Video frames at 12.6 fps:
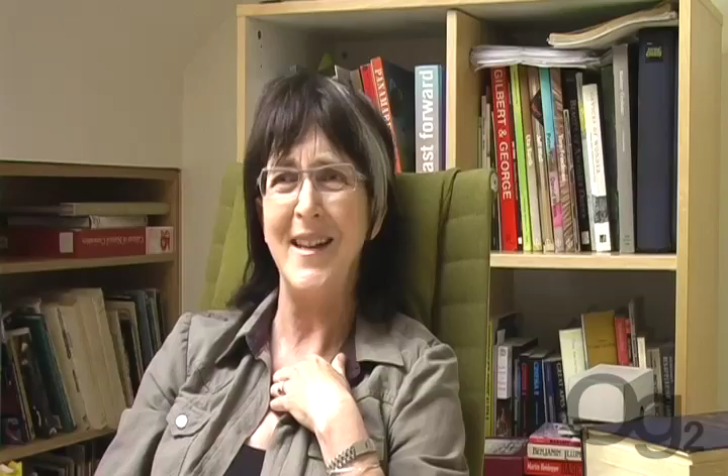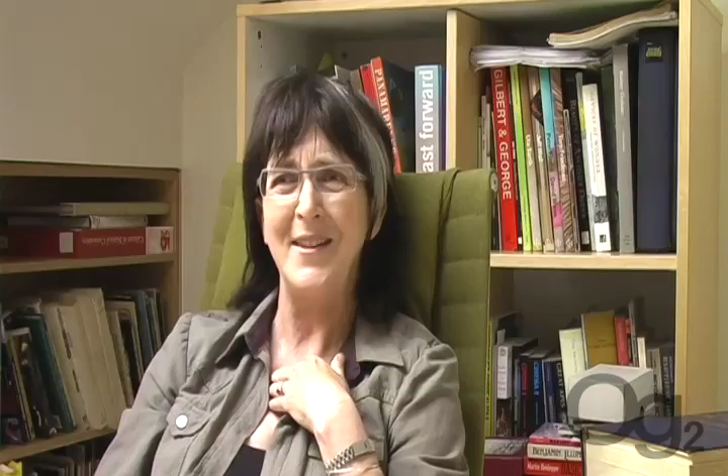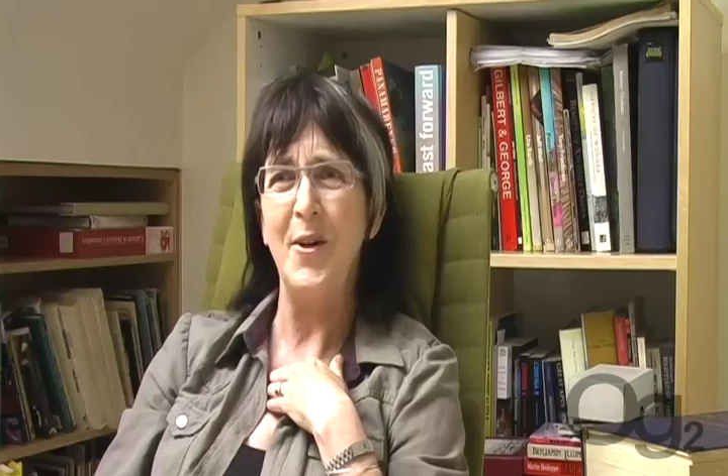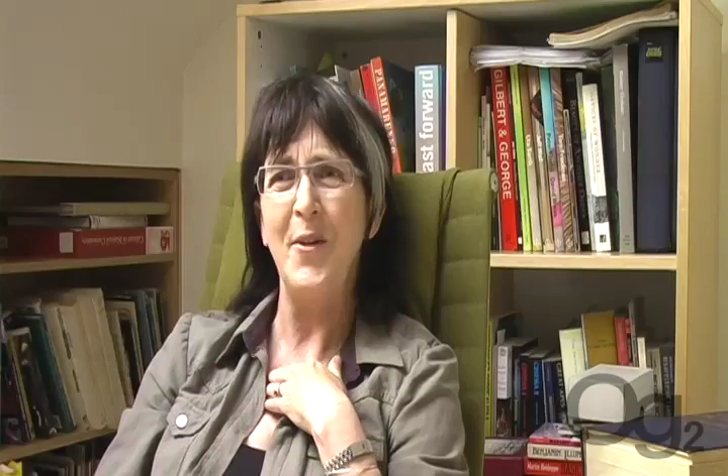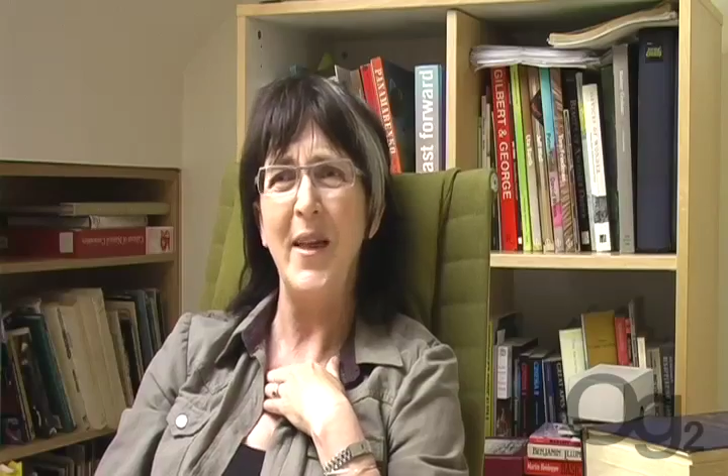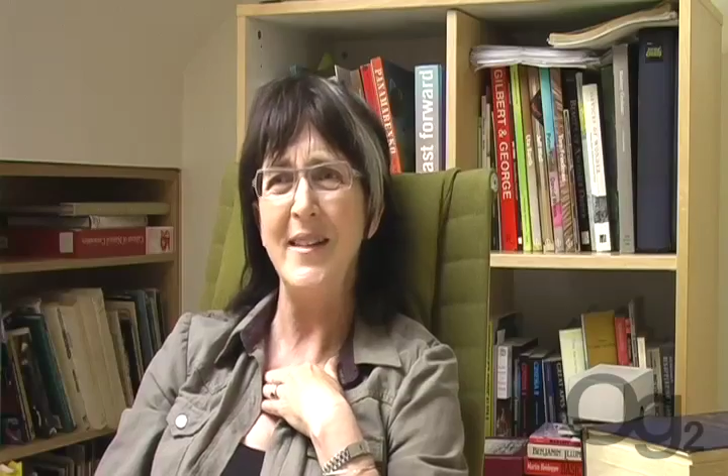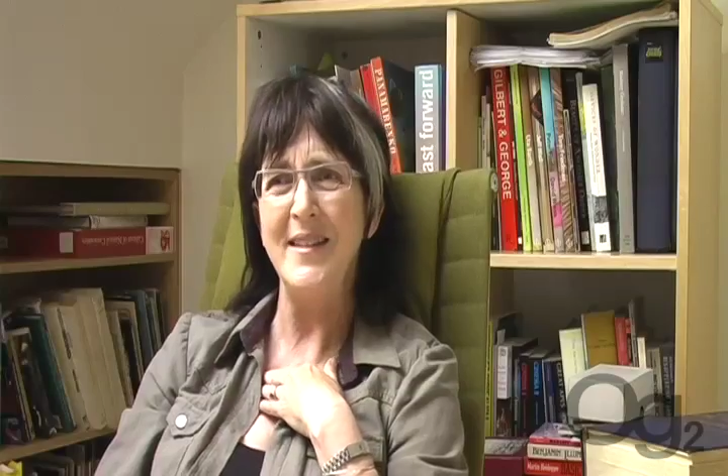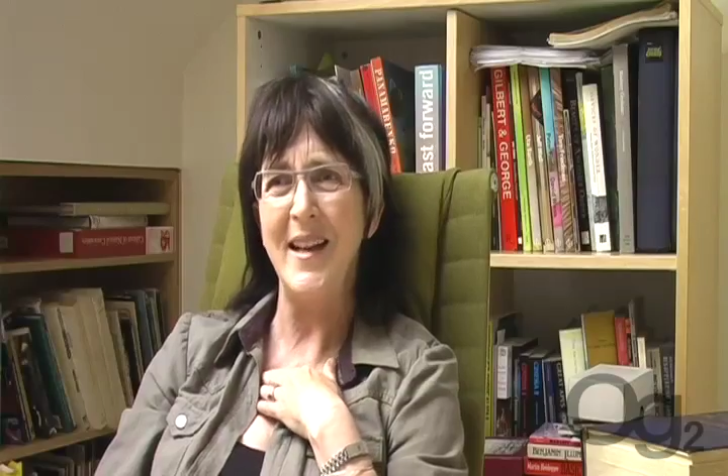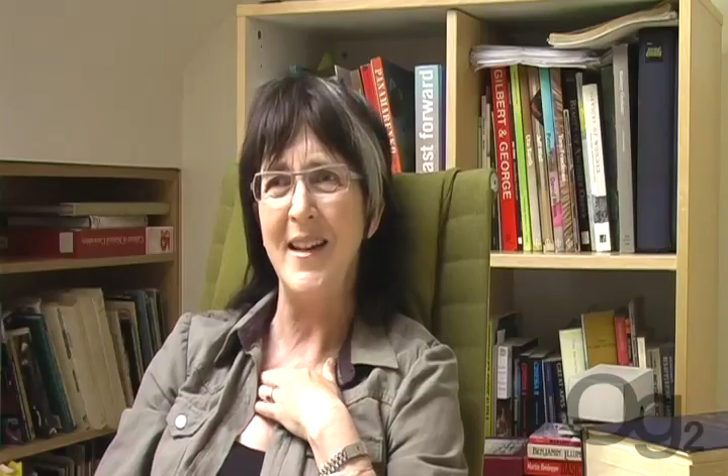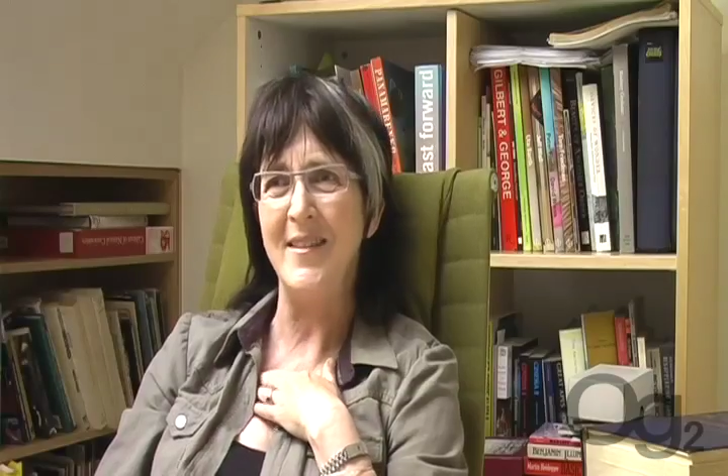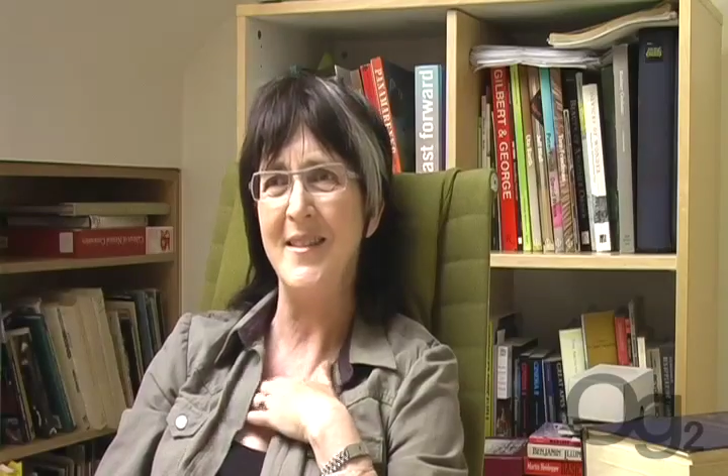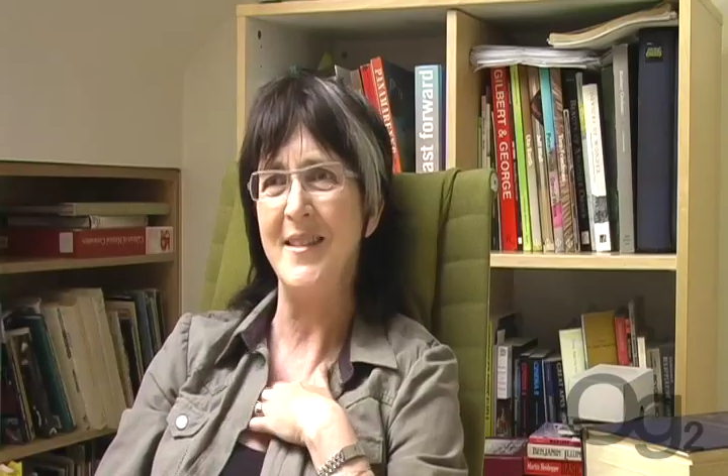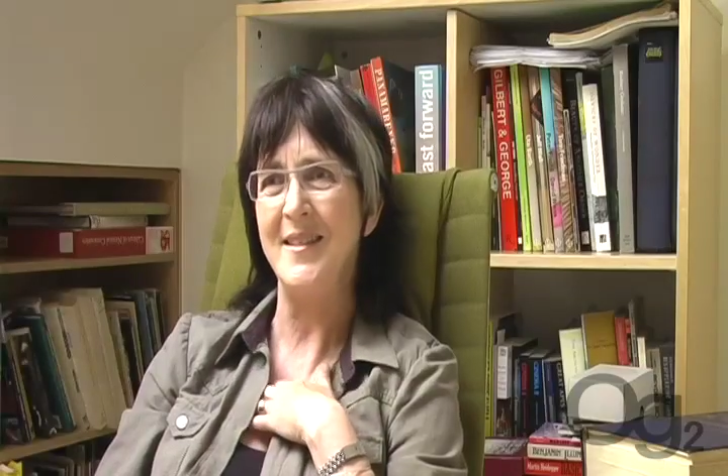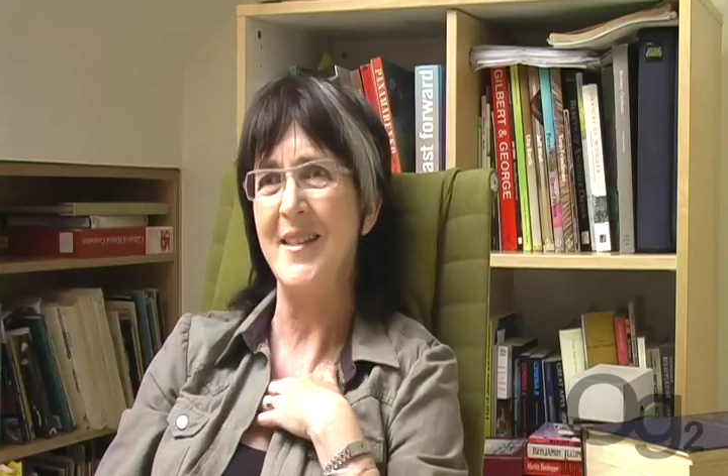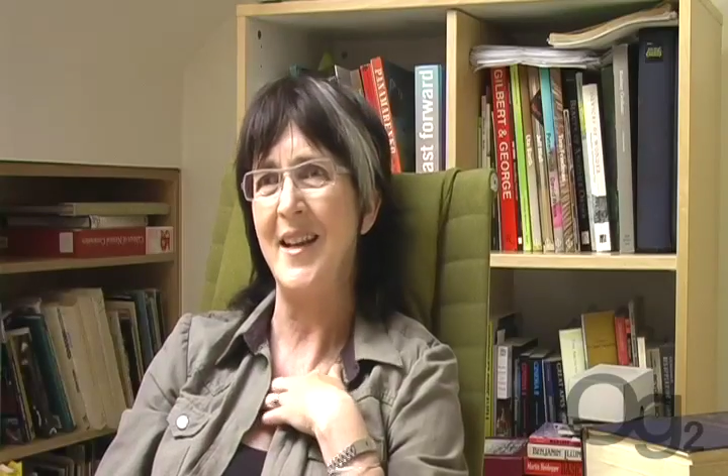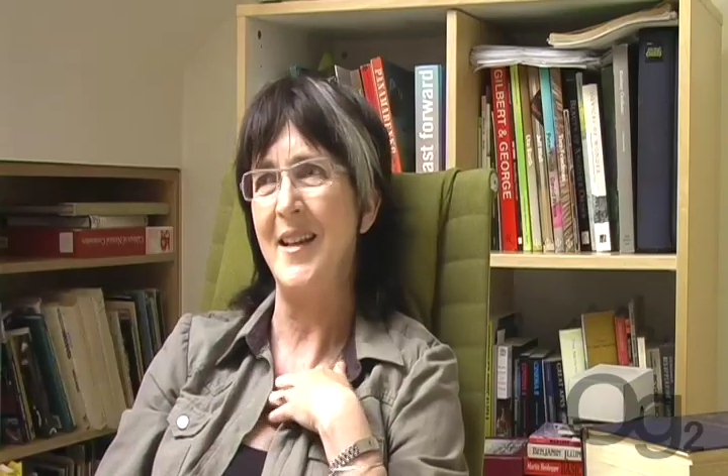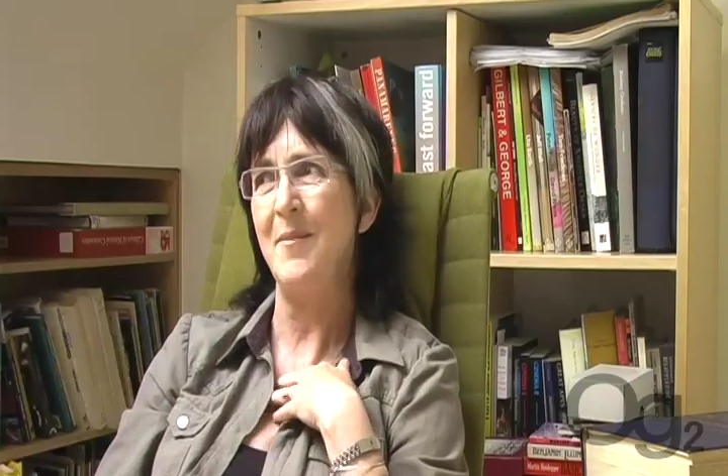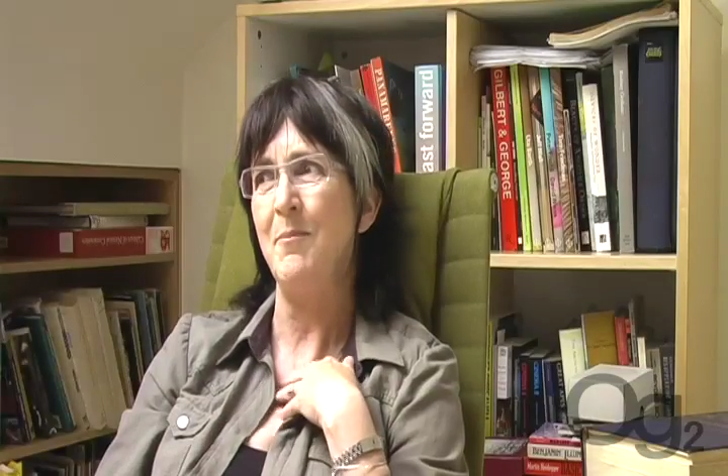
I know that sounds like